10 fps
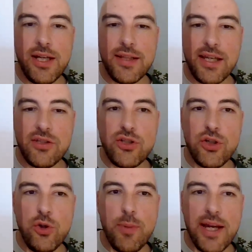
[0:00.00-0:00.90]
That is
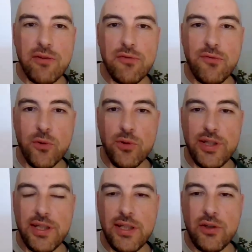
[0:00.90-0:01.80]

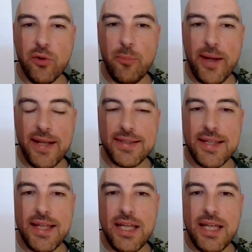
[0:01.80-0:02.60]
£2.40 your bet.